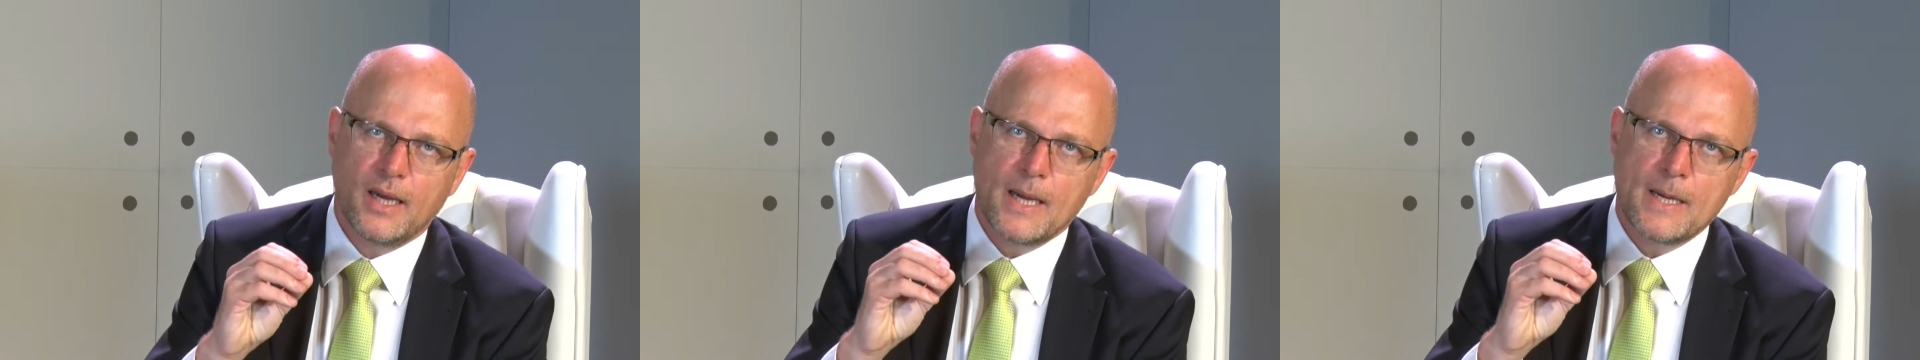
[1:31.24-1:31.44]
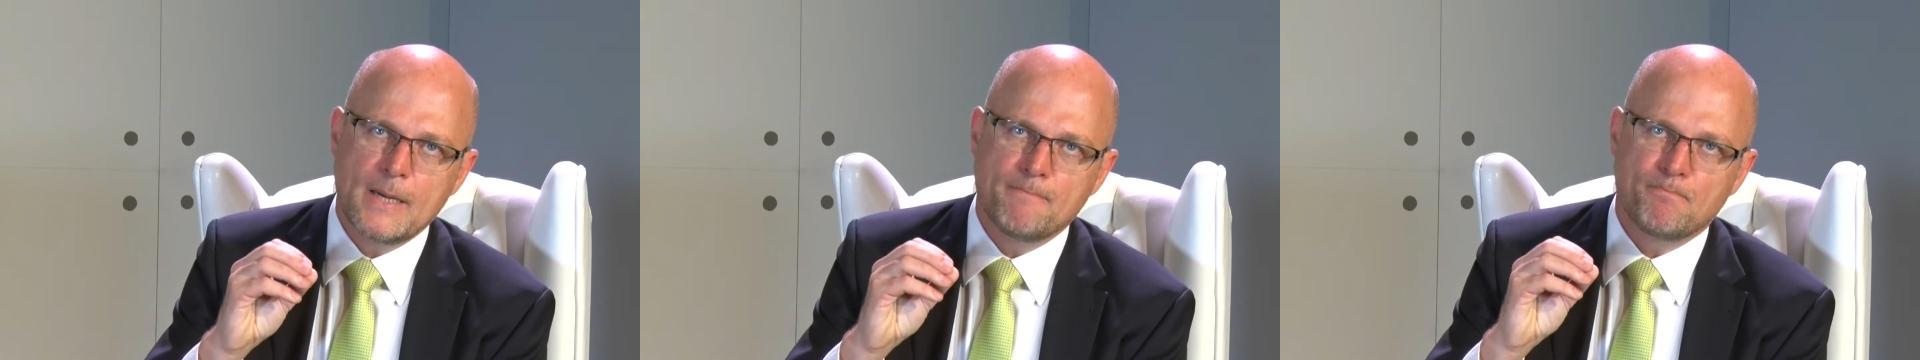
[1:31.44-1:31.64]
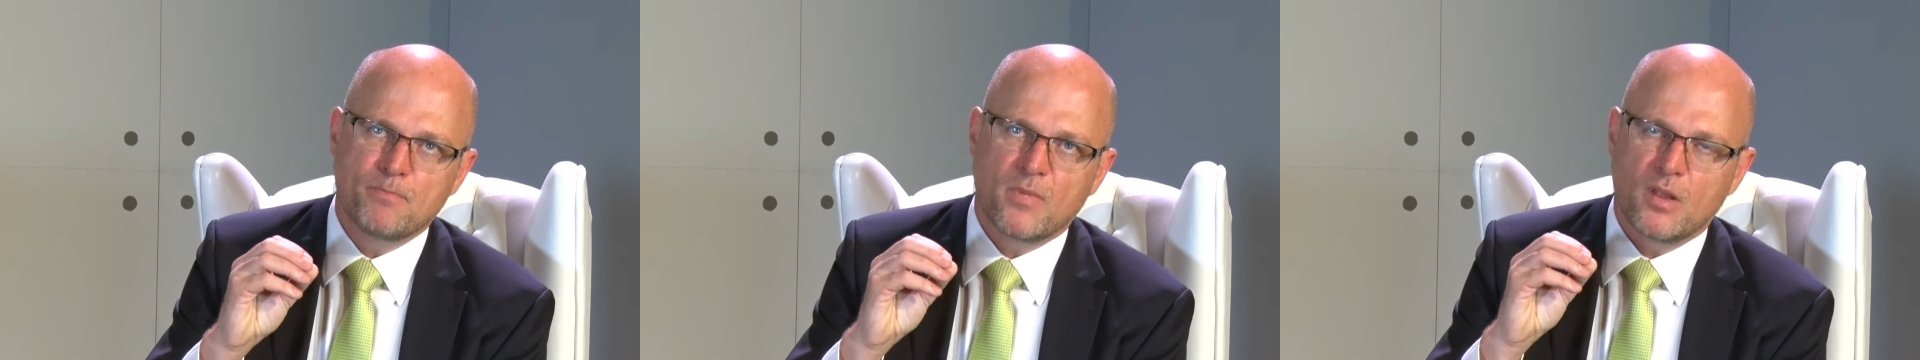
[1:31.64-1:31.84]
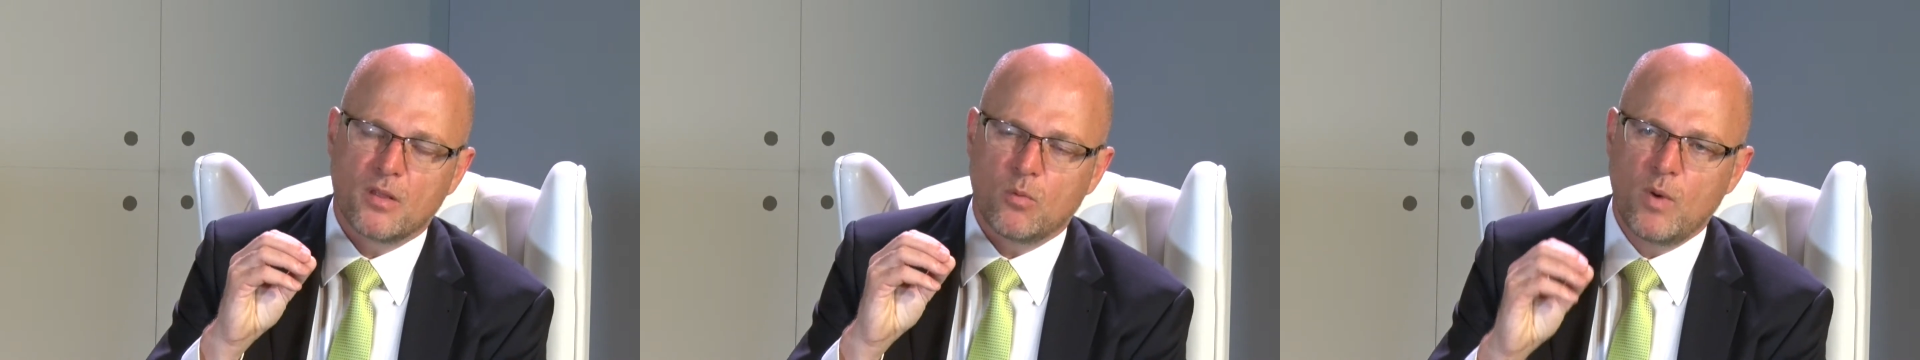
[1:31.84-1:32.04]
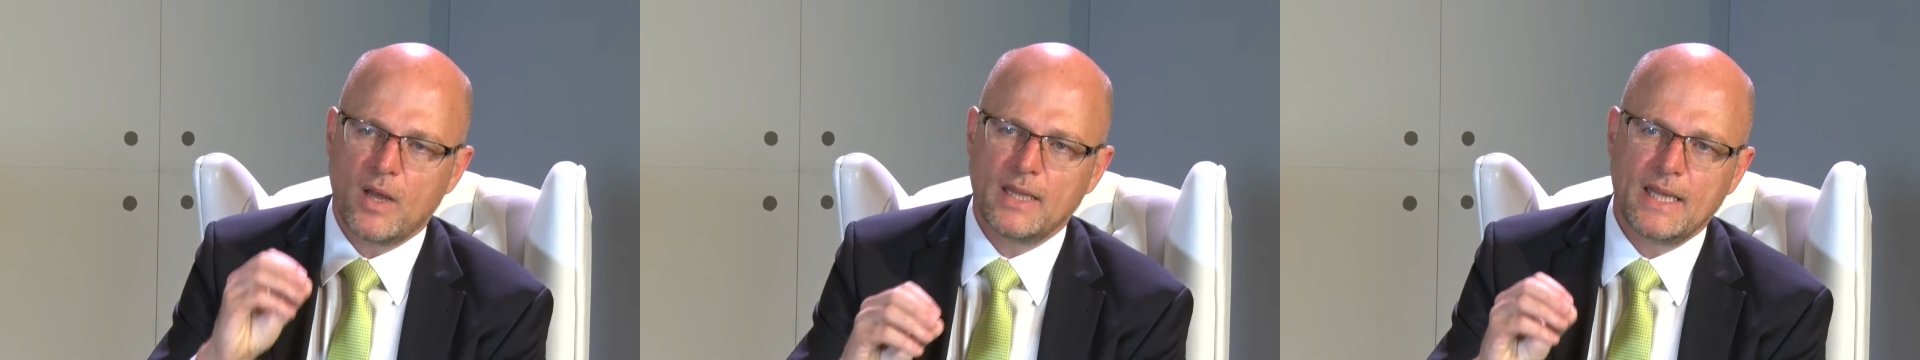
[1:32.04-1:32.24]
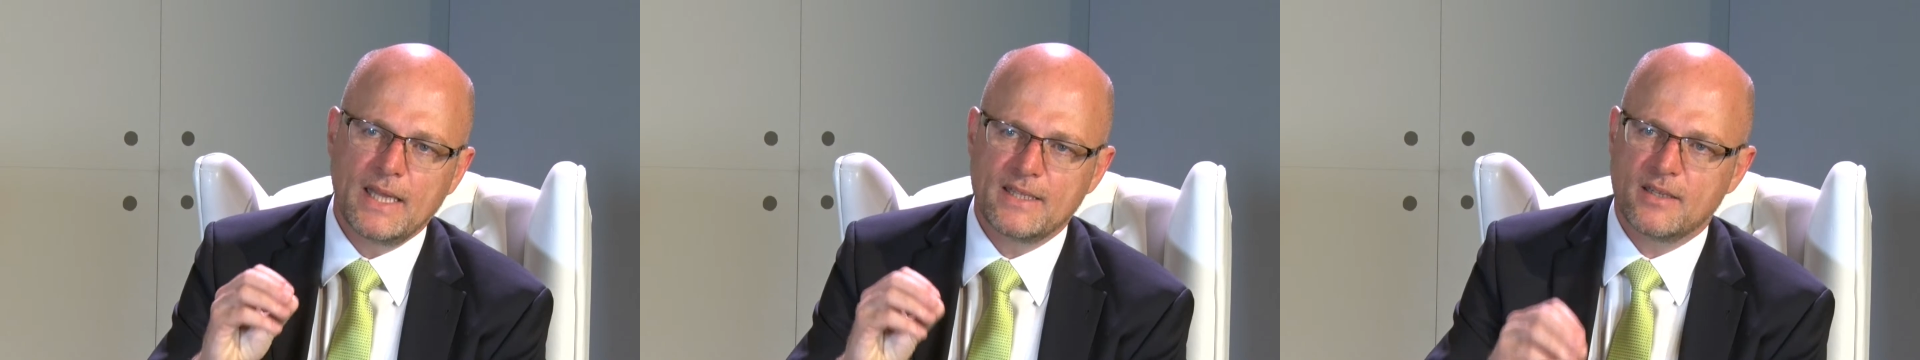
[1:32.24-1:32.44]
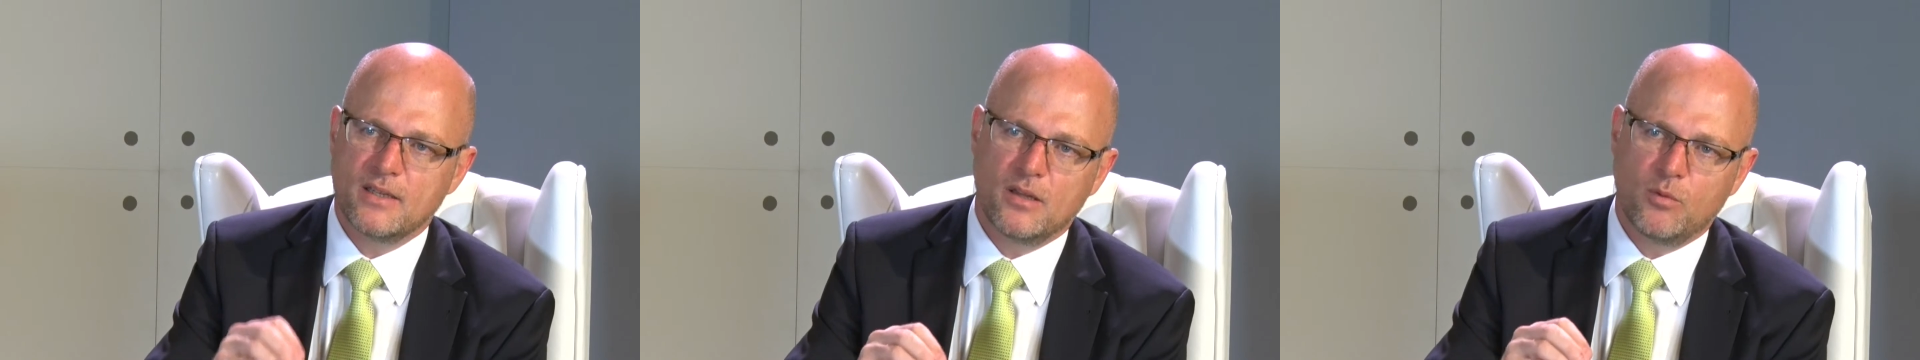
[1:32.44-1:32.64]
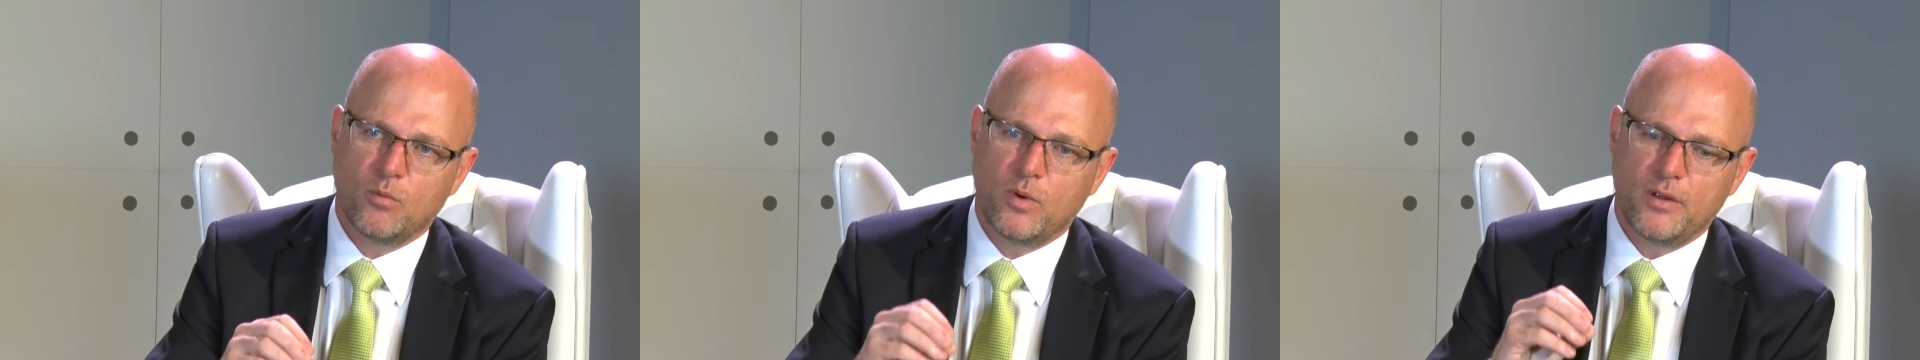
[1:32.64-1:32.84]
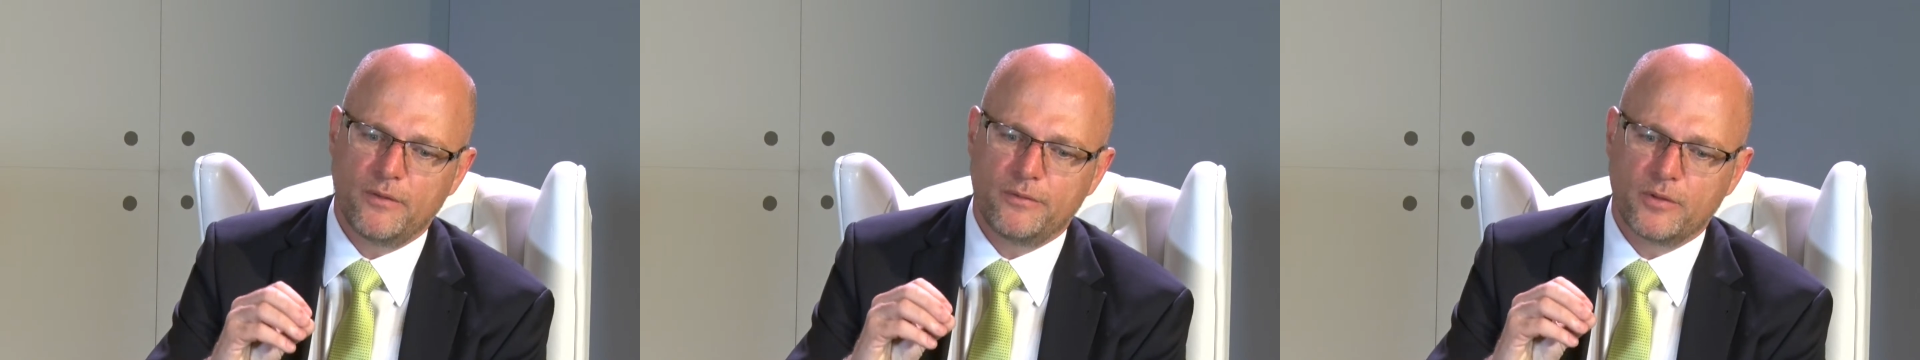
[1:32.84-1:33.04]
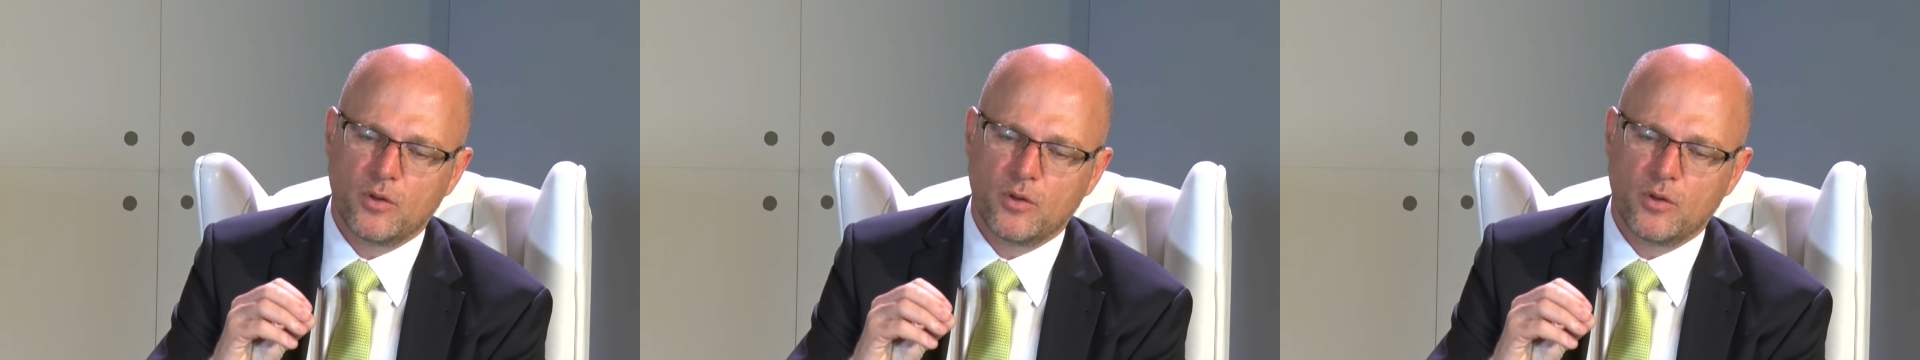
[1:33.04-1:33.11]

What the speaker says: the one lesson that we've